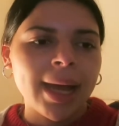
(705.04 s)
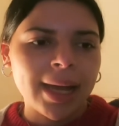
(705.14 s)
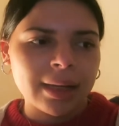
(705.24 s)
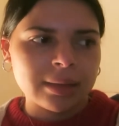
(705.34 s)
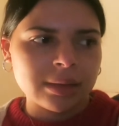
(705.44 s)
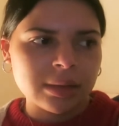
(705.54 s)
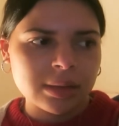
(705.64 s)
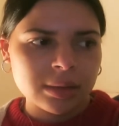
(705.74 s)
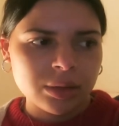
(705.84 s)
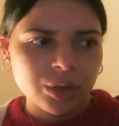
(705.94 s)

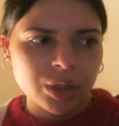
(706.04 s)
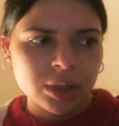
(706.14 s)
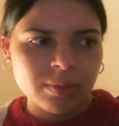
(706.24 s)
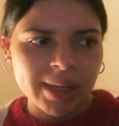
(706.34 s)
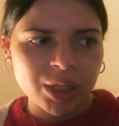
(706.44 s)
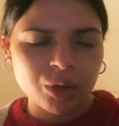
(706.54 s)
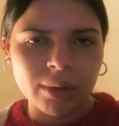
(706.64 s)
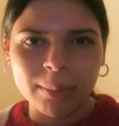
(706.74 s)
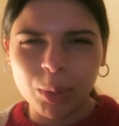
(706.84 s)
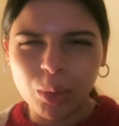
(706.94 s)
And just make
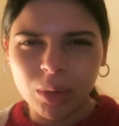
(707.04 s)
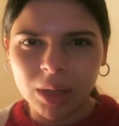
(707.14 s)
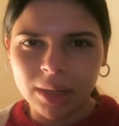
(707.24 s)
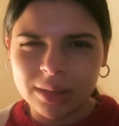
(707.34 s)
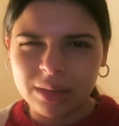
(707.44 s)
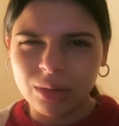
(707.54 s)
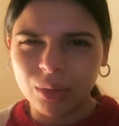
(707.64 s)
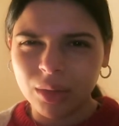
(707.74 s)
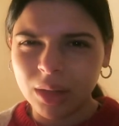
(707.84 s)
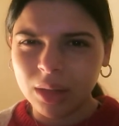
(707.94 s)
sure I'm organised and
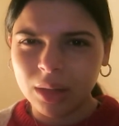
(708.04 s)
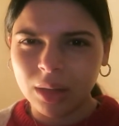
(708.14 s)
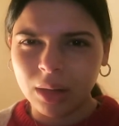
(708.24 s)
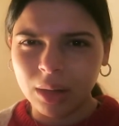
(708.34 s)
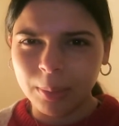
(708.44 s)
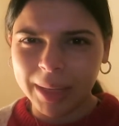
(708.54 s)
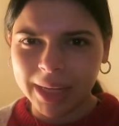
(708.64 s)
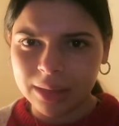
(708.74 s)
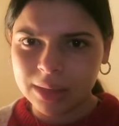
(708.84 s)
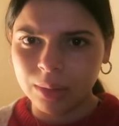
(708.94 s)
got the car
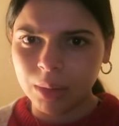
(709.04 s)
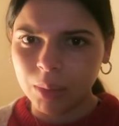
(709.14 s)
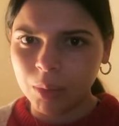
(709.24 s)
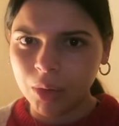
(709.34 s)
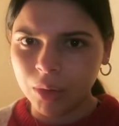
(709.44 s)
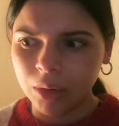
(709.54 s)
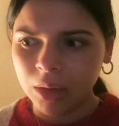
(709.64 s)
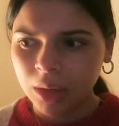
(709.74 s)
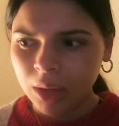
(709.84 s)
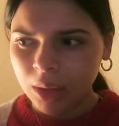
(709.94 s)
packed how I want,
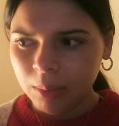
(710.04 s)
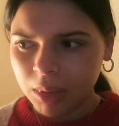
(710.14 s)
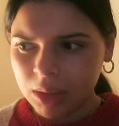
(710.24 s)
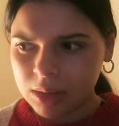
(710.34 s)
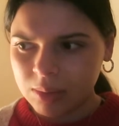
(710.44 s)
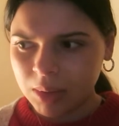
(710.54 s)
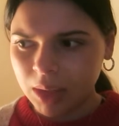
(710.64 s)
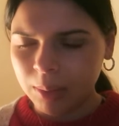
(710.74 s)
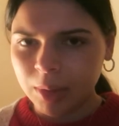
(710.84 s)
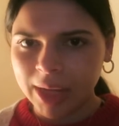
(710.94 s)
because I'm
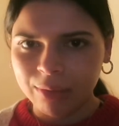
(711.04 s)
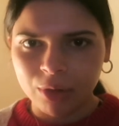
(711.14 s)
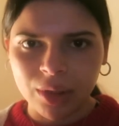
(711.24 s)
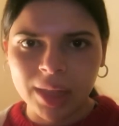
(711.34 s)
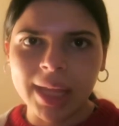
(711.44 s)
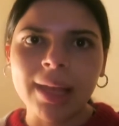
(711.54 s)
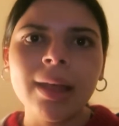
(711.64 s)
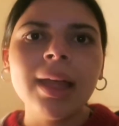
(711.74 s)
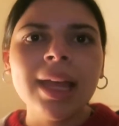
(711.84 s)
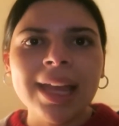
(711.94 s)
going to put everything
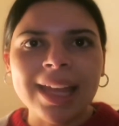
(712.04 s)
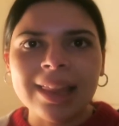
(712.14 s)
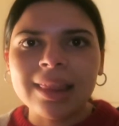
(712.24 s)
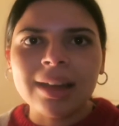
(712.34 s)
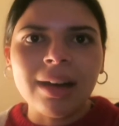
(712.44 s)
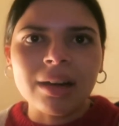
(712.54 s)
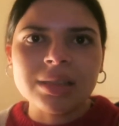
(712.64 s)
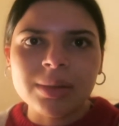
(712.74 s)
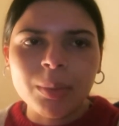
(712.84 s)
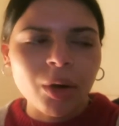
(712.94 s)
in the car
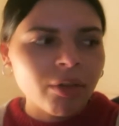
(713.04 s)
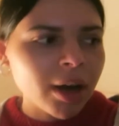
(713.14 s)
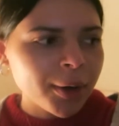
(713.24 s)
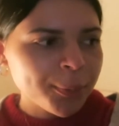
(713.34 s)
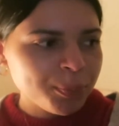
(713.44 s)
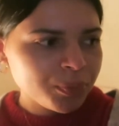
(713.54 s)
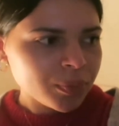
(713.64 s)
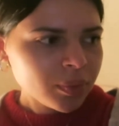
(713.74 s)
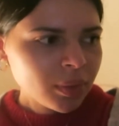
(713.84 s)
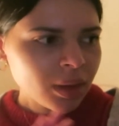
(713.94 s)
tomorrow.
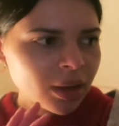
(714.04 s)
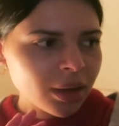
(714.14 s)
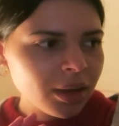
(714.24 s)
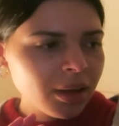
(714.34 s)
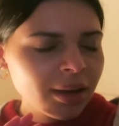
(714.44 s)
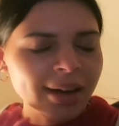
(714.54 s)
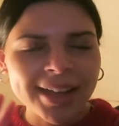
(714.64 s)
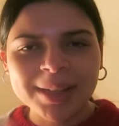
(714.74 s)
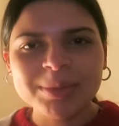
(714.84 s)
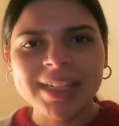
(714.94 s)
I
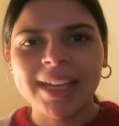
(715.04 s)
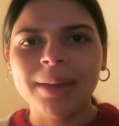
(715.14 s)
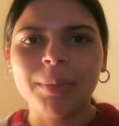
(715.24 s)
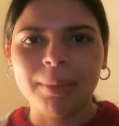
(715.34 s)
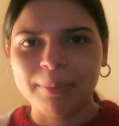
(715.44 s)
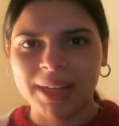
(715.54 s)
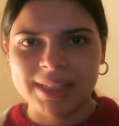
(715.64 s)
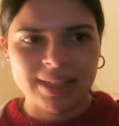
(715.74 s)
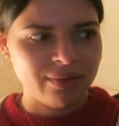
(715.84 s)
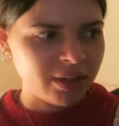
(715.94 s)
am taking my
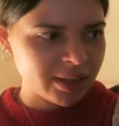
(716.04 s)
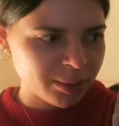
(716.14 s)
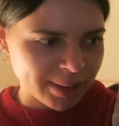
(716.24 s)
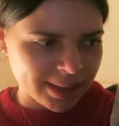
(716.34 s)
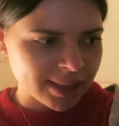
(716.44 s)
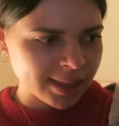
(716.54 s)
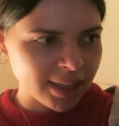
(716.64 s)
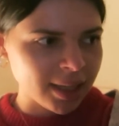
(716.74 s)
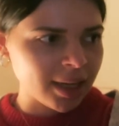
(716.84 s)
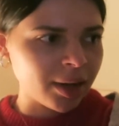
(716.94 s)
massive like 20
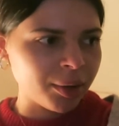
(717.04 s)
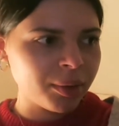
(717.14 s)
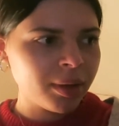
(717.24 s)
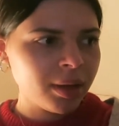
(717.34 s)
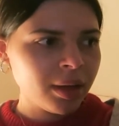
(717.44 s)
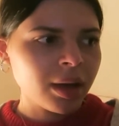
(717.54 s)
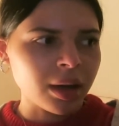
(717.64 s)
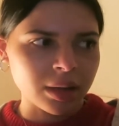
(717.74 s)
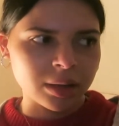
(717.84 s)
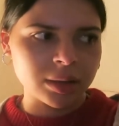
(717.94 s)
kilo
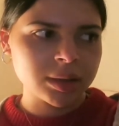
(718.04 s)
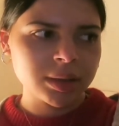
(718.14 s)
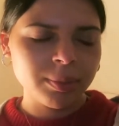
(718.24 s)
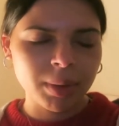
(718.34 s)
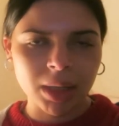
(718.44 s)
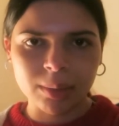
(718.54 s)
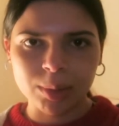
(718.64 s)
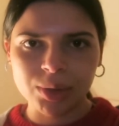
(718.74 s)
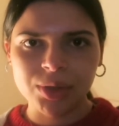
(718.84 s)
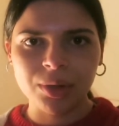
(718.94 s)
hard
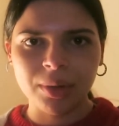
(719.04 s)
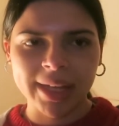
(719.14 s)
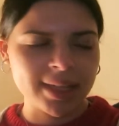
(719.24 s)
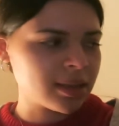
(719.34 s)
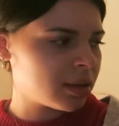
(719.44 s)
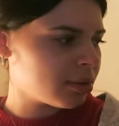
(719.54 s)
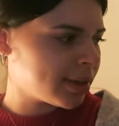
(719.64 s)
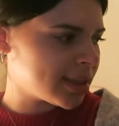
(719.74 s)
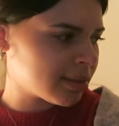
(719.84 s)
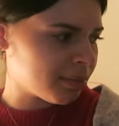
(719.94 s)
purple suitcase, and the
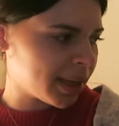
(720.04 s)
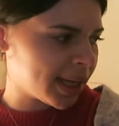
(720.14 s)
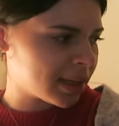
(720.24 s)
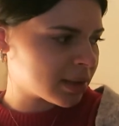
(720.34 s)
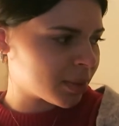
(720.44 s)
reason being is